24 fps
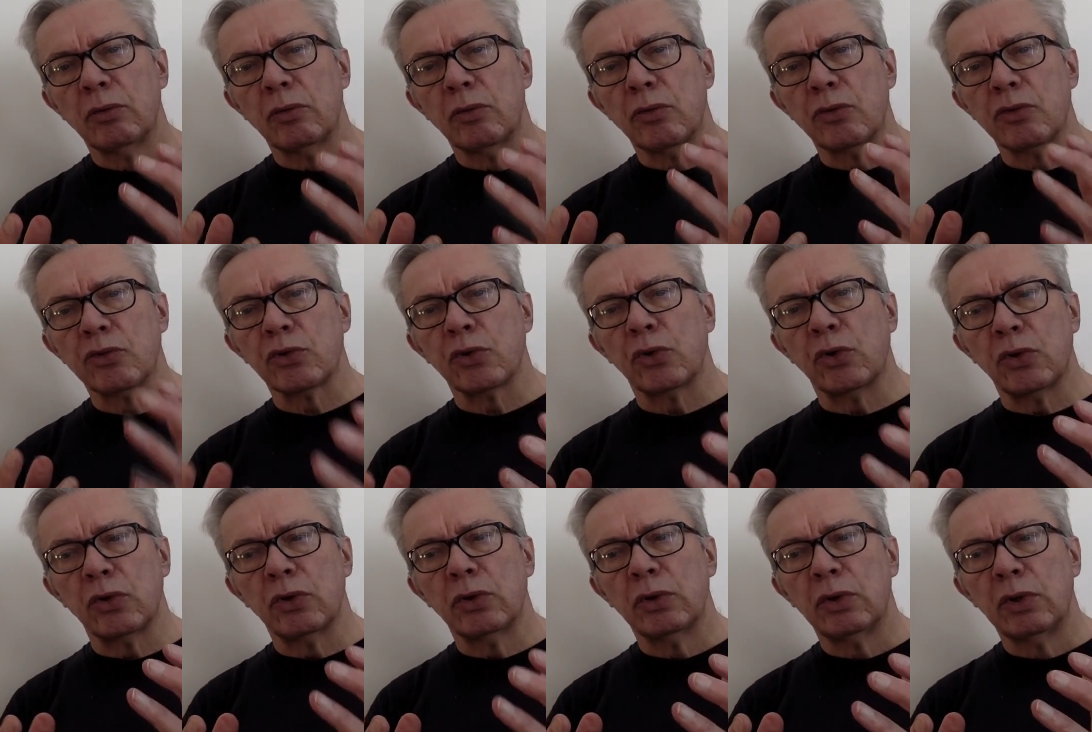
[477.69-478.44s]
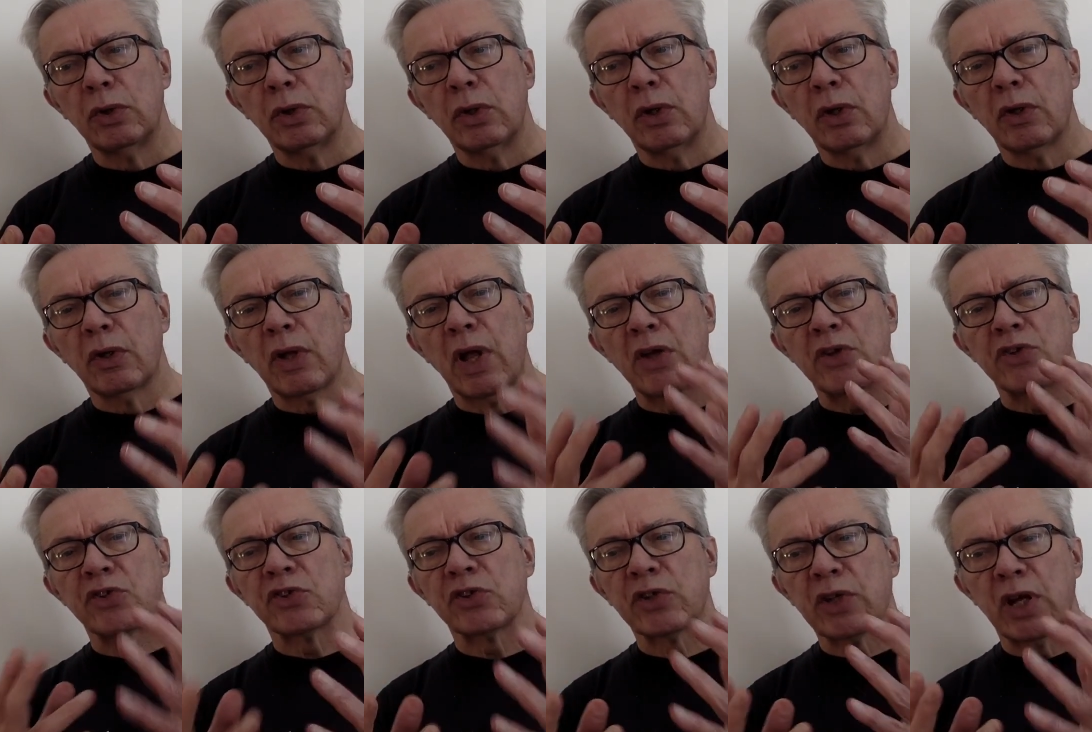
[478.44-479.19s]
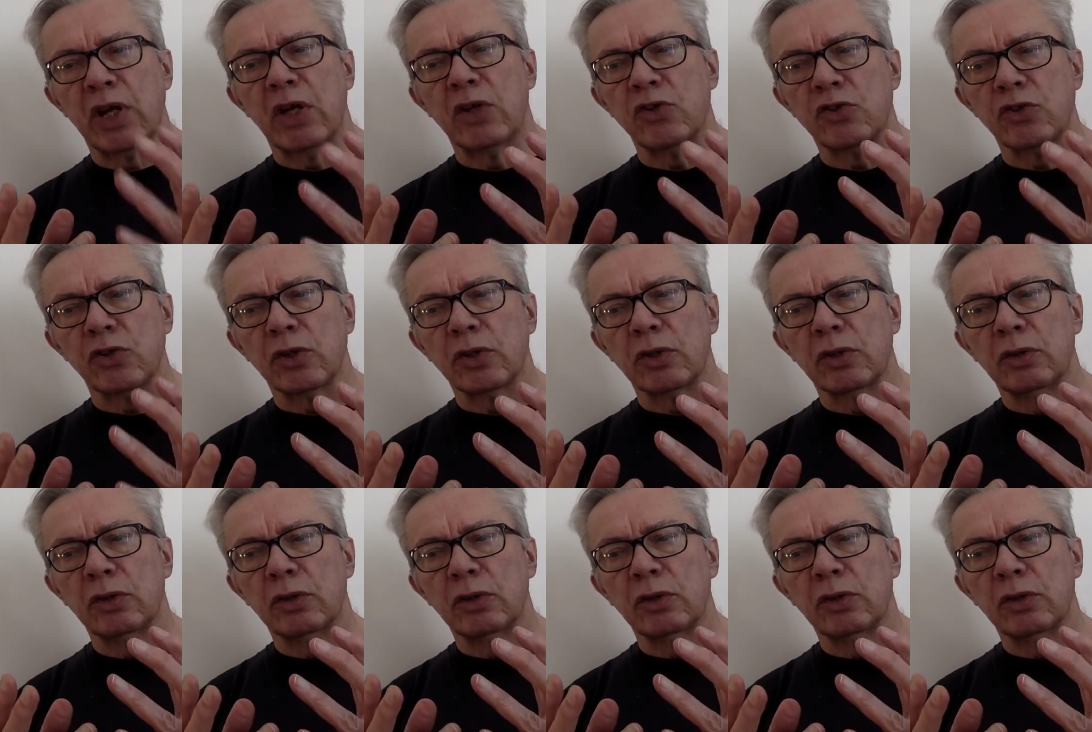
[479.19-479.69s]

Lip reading: So that's sketching.